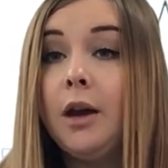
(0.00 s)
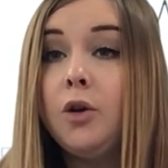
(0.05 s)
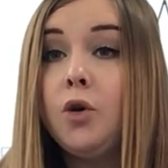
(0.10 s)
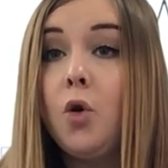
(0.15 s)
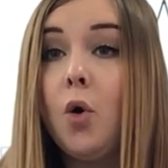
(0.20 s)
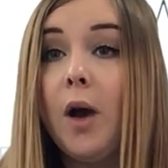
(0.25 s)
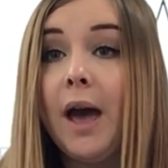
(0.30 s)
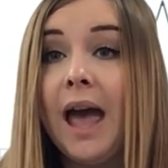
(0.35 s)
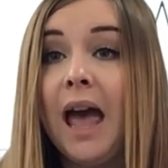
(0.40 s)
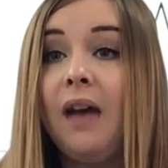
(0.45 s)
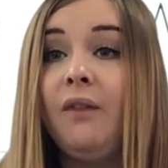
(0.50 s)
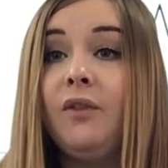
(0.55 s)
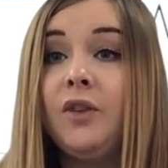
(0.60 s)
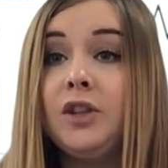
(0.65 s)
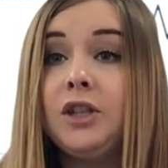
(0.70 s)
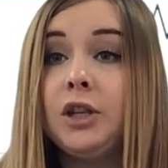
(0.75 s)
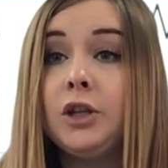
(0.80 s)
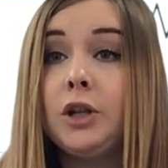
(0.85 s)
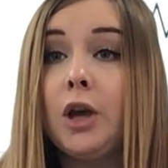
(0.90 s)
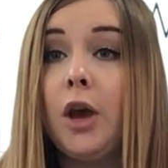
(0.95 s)
Your
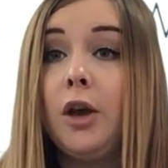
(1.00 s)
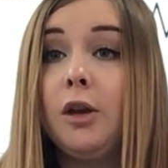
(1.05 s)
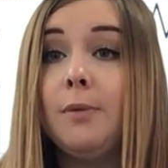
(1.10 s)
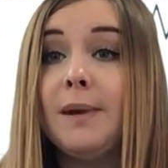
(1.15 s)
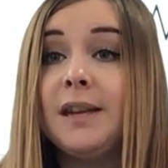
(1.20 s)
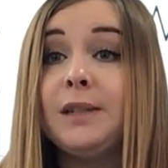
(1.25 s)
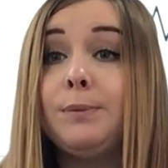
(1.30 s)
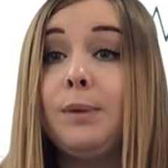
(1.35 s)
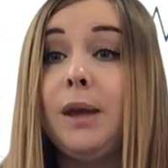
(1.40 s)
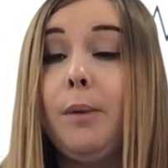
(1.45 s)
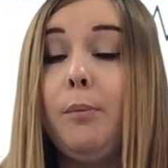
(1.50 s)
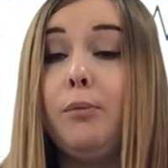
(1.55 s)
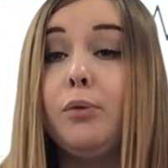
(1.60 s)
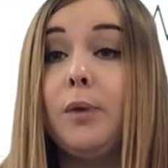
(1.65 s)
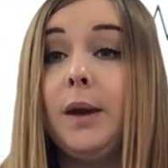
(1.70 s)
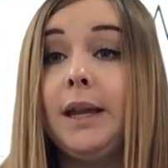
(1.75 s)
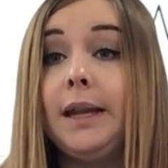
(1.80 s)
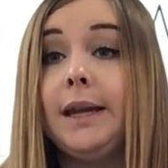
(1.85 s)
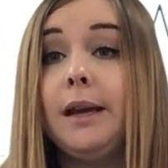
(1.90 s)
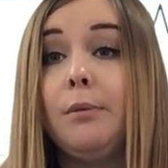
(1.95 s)
effort at home has been
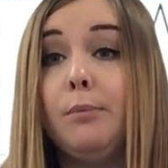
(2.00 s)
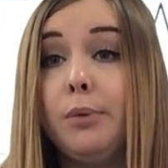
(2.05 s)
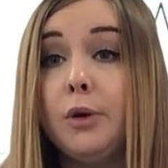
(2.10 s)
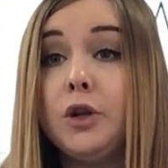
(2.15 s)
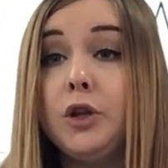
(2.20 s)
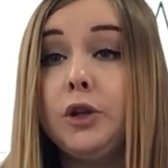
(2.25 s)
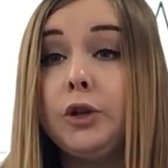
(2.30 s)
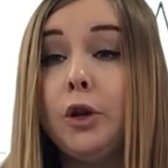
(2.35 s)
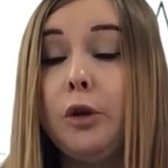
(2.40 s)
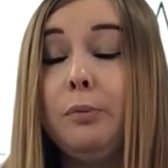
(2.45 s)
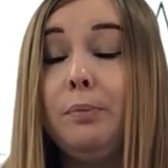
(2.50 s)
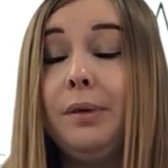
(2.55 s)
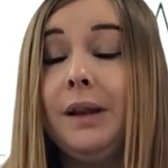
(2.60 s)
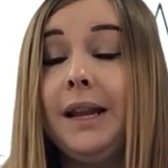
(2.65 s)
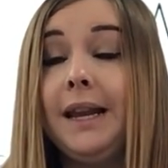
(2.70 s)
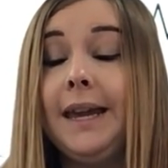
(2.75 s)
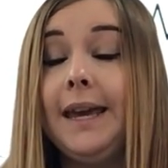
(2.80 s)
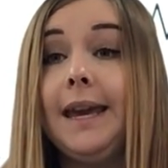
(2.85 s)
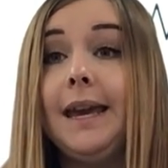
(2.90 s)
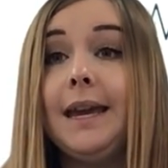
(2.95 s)
brilliant for you, so
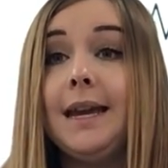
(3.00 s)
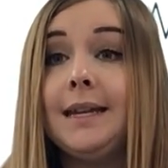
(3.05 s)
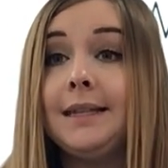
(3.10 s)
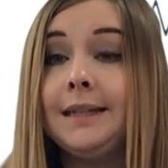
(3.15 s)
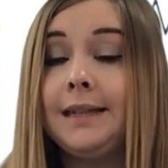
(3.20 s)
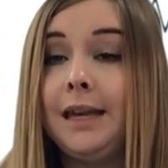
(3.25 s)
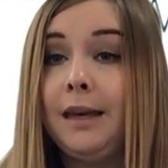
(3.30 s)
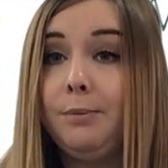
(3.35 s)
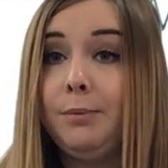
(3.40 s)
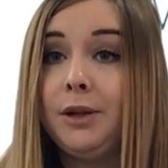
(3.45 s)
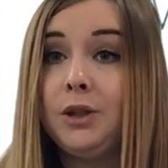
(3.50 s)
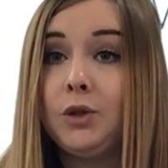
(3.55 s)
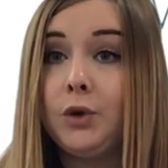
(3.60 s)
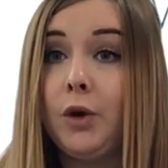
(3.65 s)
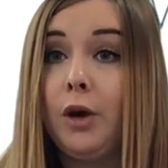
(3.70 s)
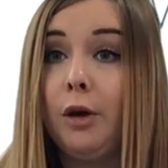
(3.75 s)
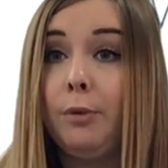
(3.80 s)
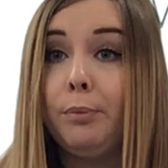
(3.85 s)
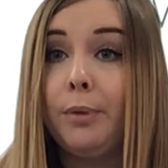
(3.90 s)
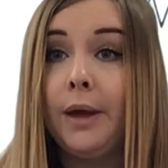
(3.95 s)
please keep it
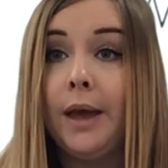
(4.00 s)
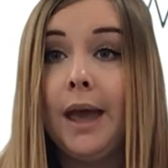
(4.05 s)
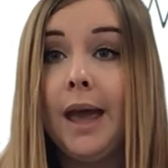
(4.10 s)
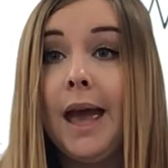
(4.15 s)
up,